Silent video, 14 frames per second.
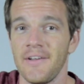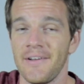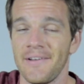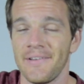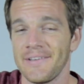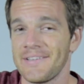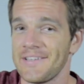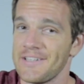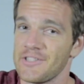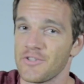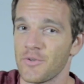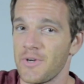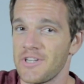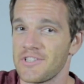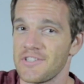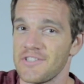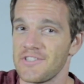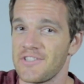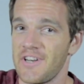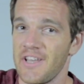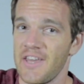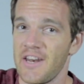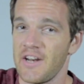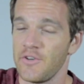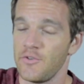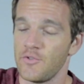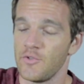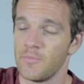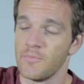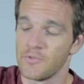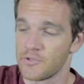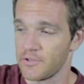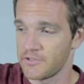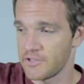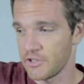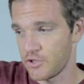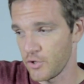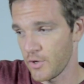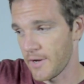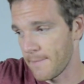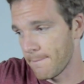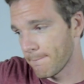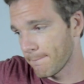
I like to answer questions that I get on YouTube. So let's get to it.